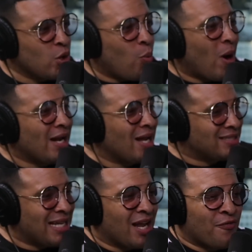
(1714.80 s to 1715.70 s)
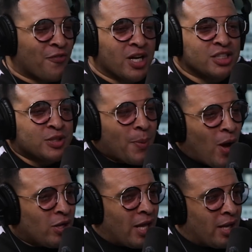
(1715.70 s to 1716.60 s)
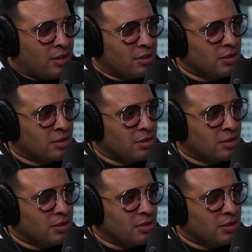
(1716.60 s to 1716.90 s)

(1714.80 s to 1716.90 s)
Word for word: so why not stand in front of Chipotle